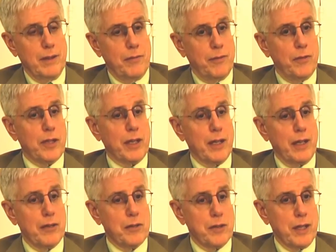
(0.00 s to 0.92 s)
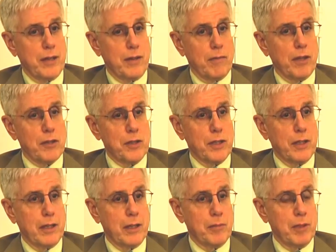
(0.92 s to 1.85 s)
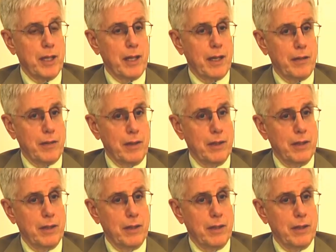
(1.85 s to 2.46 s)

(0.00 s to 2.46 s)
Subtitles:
forecast that the Russian economy had